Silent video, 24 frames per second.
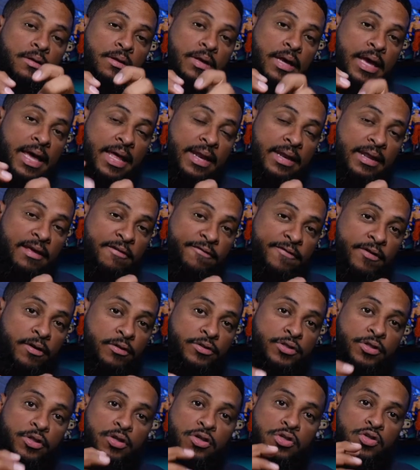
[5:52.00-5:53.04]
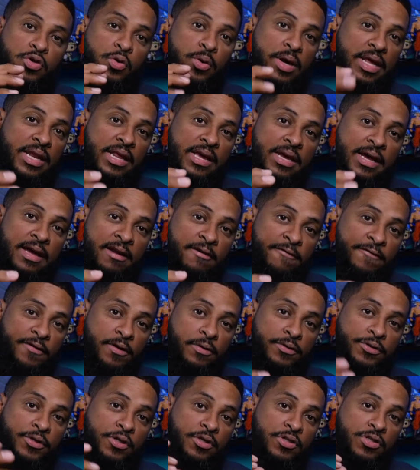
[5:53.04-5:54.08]
ND filters or any kind of
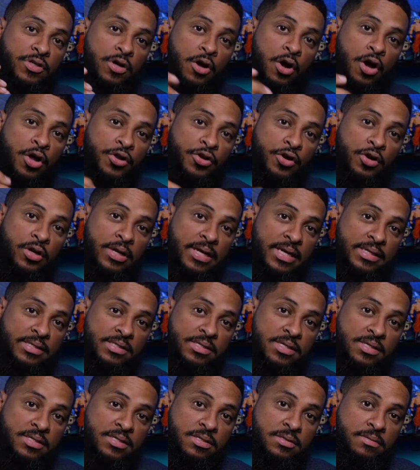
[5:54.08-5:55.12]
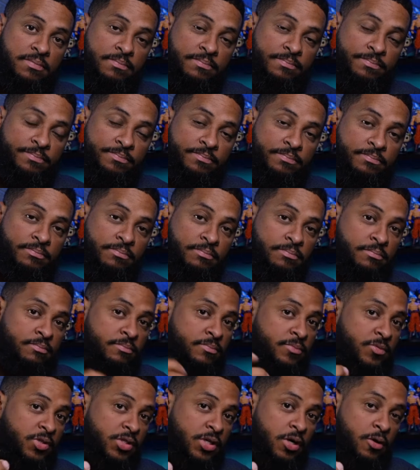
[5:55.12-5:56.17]
filters on your lenses.
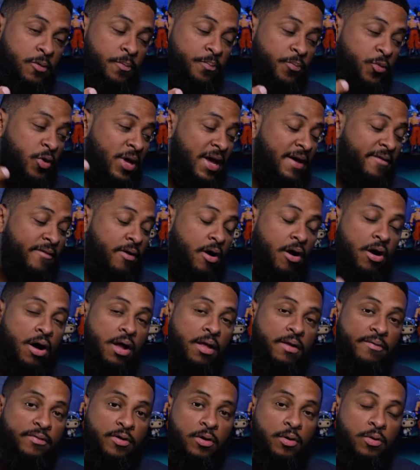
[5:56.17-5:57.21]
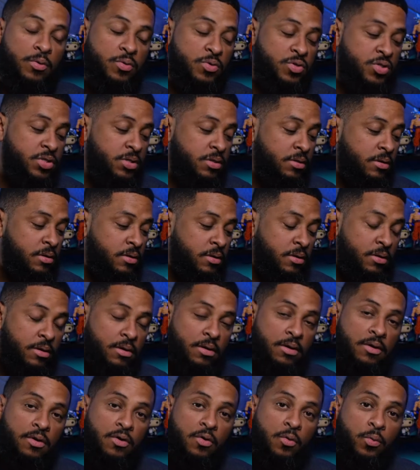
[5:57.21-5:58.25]
So you have all those
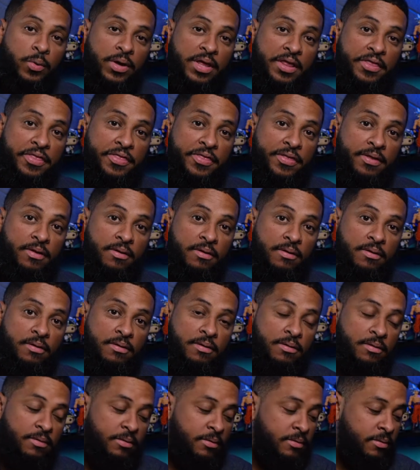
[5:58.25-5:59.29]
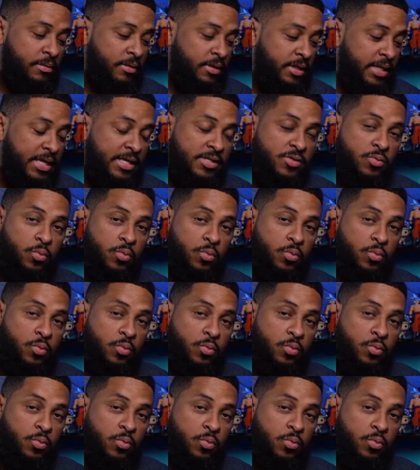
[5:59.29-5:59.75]
with this